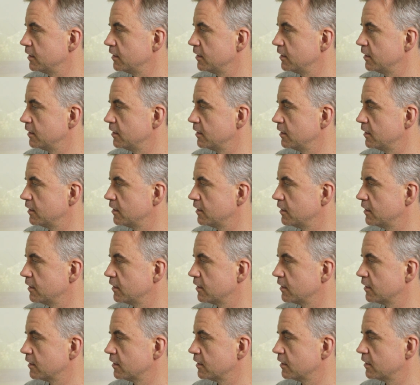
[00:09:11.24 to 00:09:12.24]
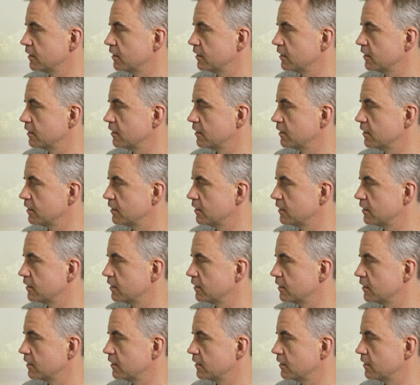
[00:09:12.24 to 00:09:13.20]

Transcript: (no one is talking)